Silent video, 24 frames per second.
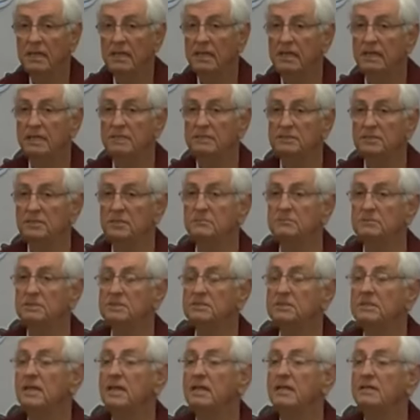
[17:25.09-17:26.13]
he seemed to
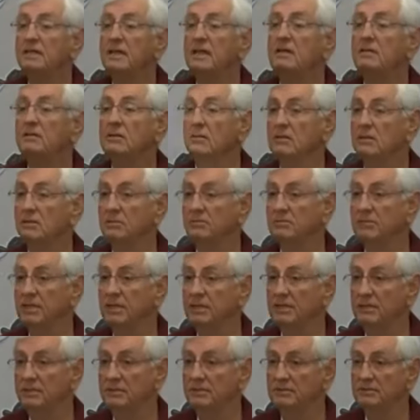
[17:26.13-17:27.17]
stand out a little
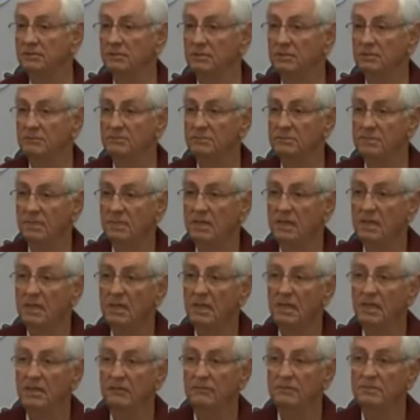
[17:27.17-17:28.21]
bit in terms
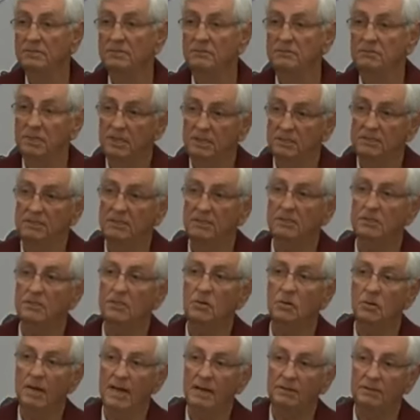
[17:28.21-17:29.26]
of his ability to
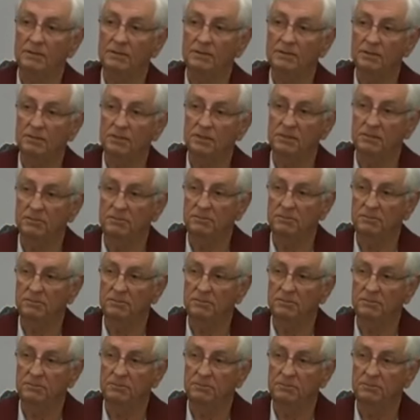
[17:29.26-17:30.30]
go out into the
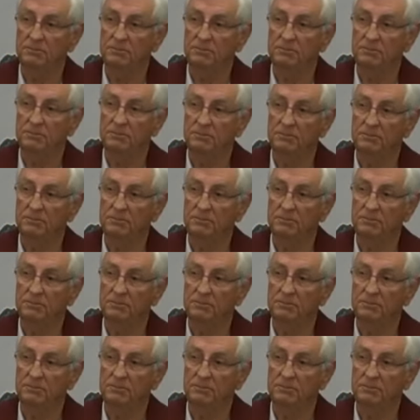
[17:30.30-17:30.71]
community to